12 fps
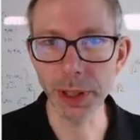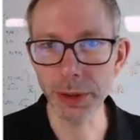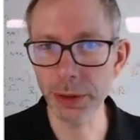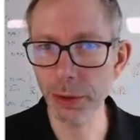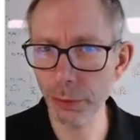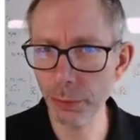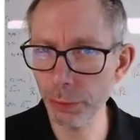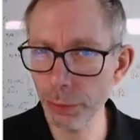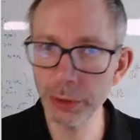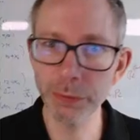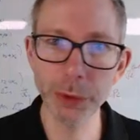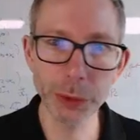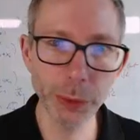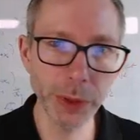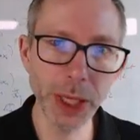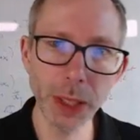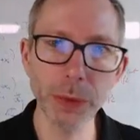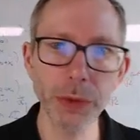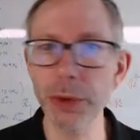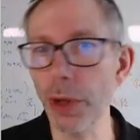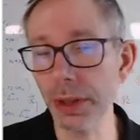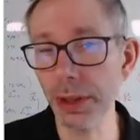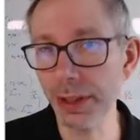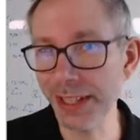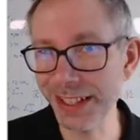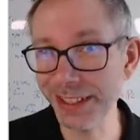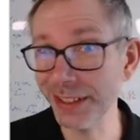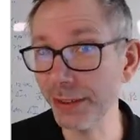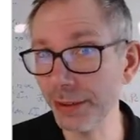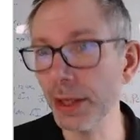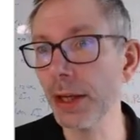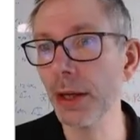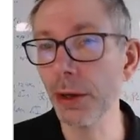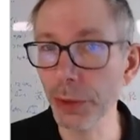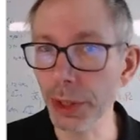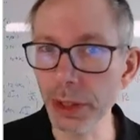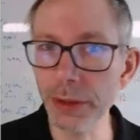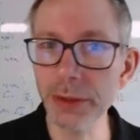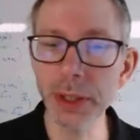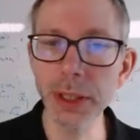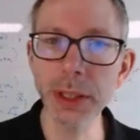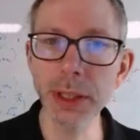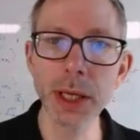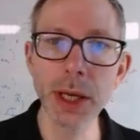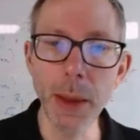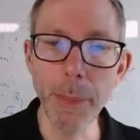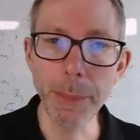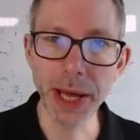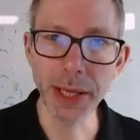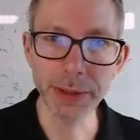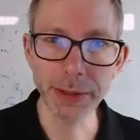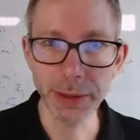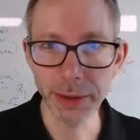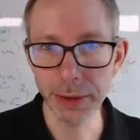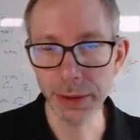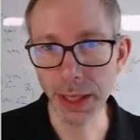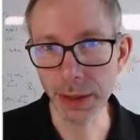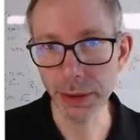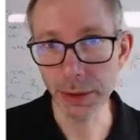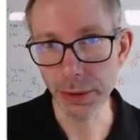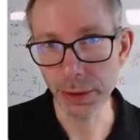And the reason for doing that was not that it is realistic, but that